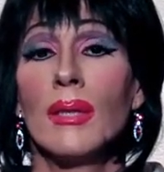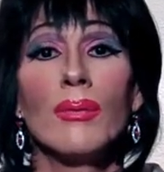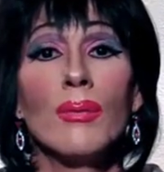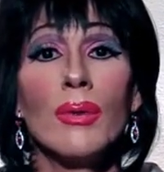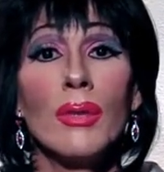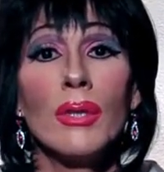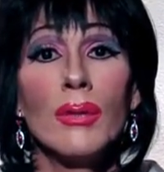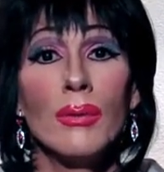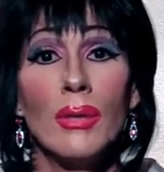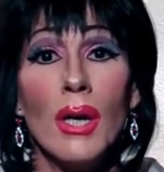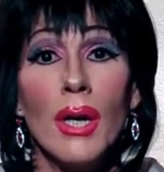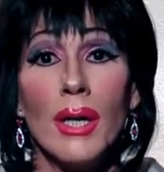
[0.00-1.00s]
And were
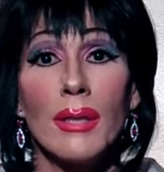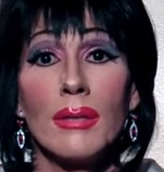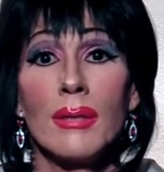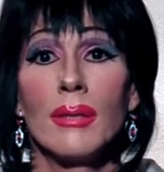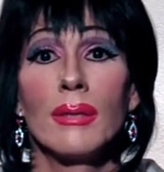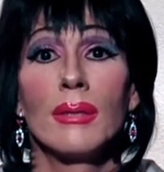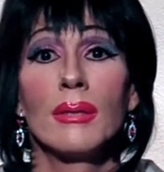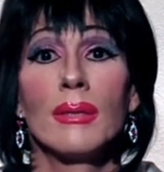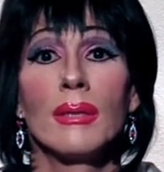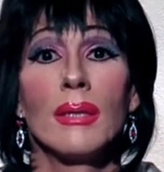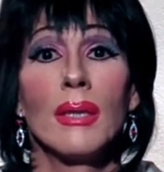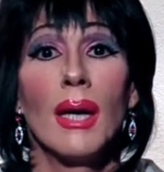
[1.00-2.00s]
you lost,
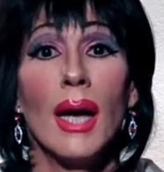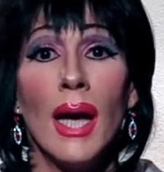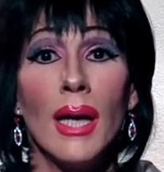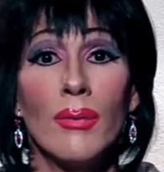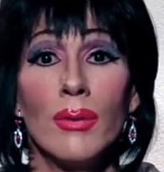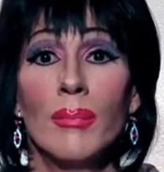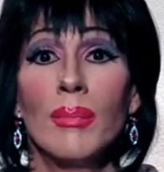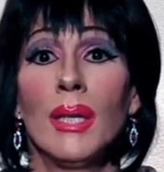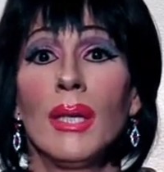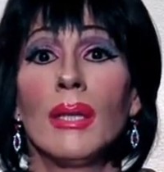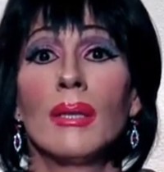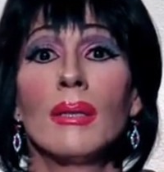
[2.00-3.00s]
I would
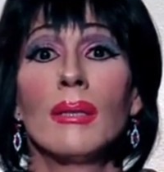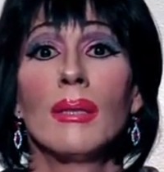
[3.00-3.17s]
be,